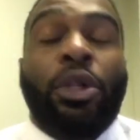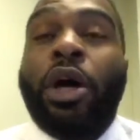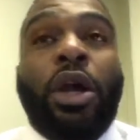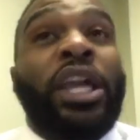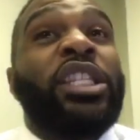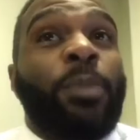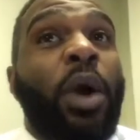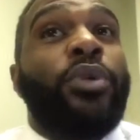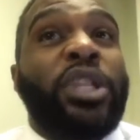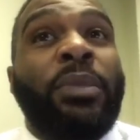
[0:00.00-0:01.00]
No, he's
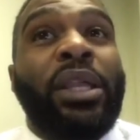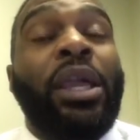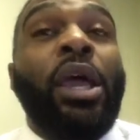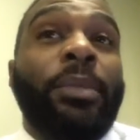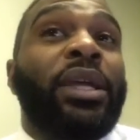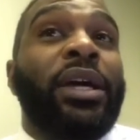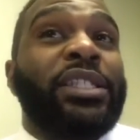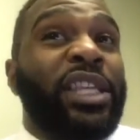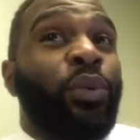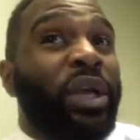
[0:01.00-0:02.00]
smart with his money
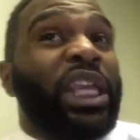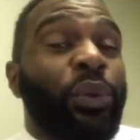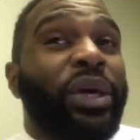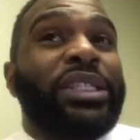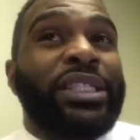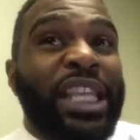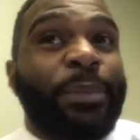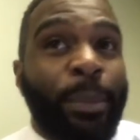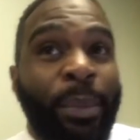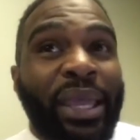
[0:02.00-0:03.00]
because he went to
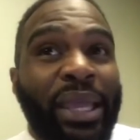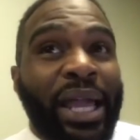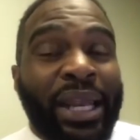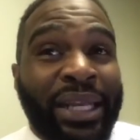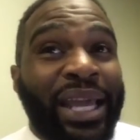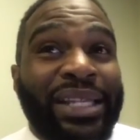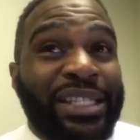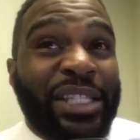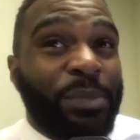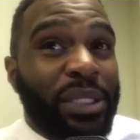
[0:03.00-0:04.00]
Tampa Bay and got a
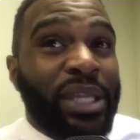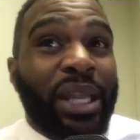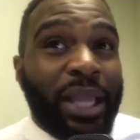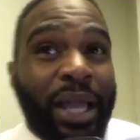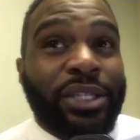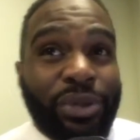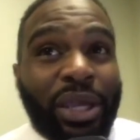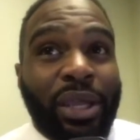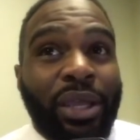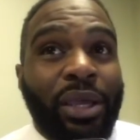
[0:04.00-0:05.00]
$96 million
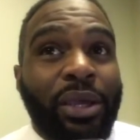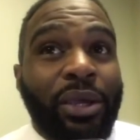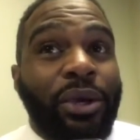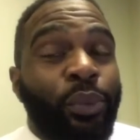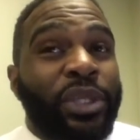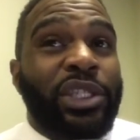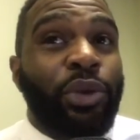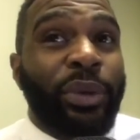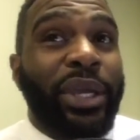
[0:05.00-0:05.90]
contract. Went to New